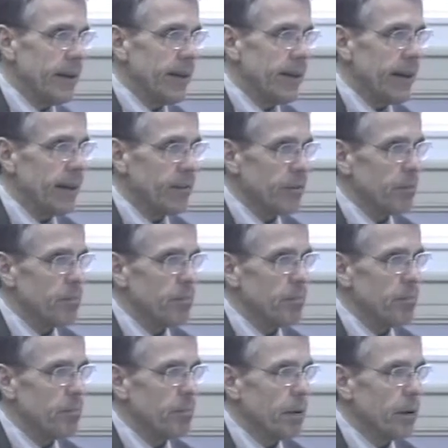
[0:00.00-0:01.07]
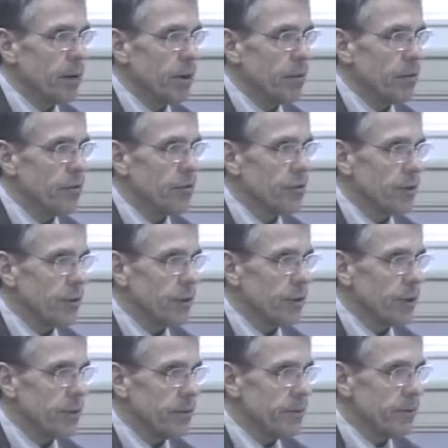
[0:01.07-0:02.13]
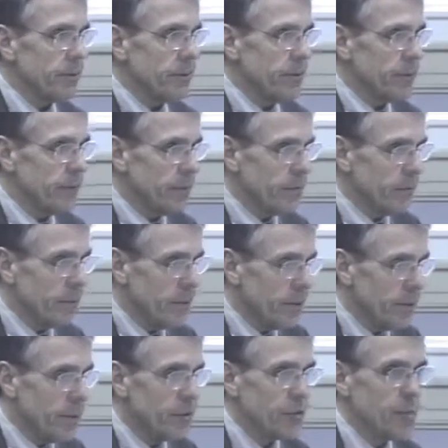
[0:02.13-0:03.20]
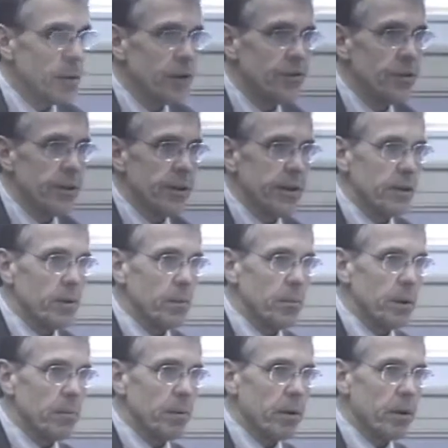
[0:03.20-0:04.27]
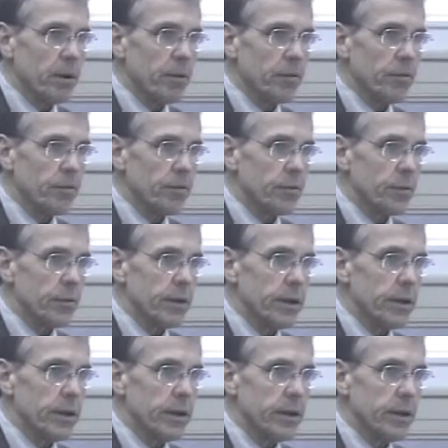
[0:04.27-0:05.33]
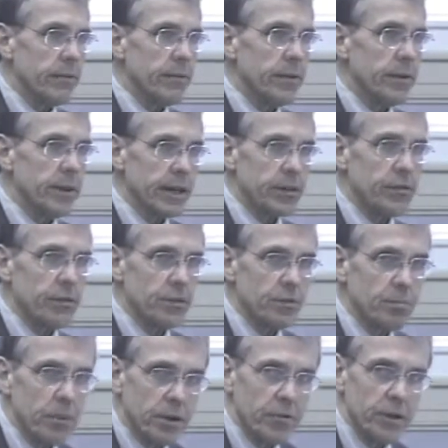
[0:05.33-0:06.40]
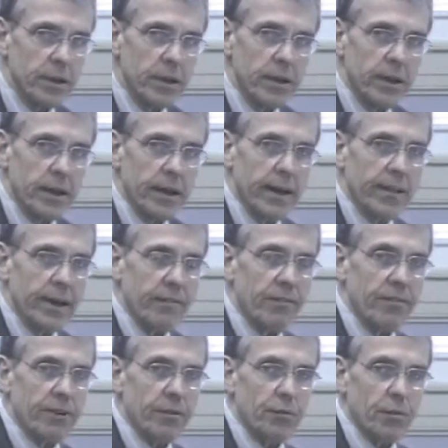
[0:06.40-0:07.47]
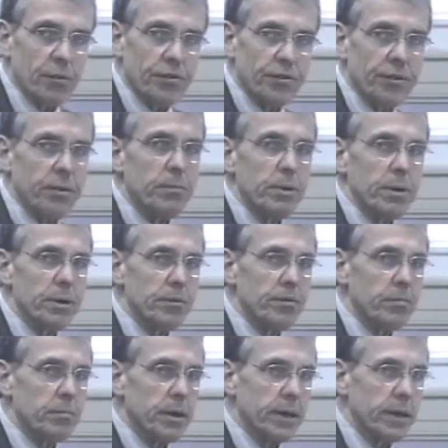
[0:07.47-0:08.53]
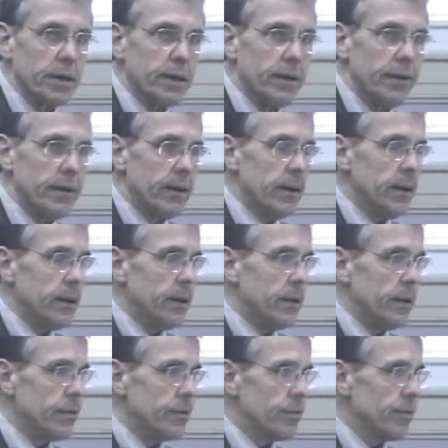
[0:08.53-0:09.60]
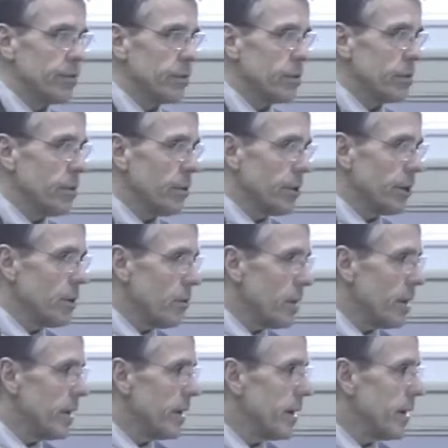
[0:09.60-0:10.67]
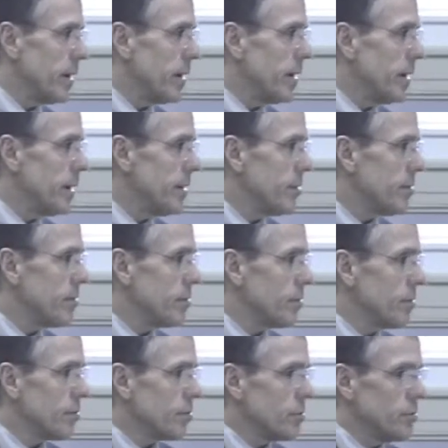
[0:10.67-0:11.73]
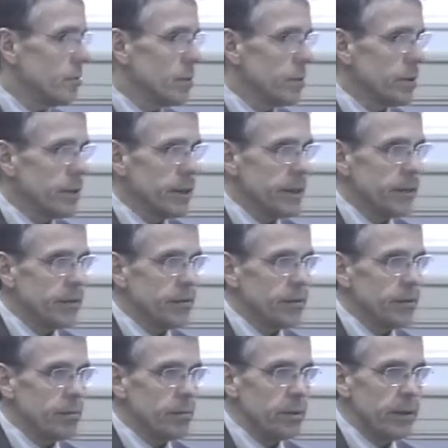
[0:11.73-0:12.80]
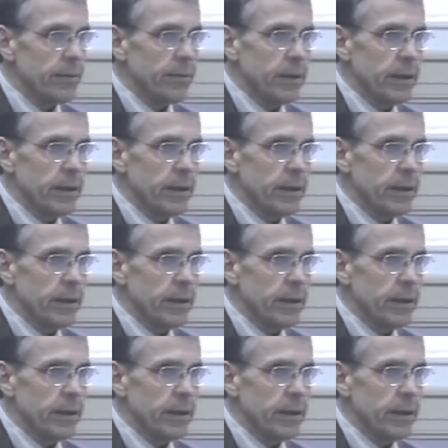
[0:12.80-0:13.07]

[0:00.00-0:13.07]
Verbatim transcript: that's part of the story of this budget and it'll be part of the story of next year's budget. That federal stimulus money is going away, and so the school board needs to be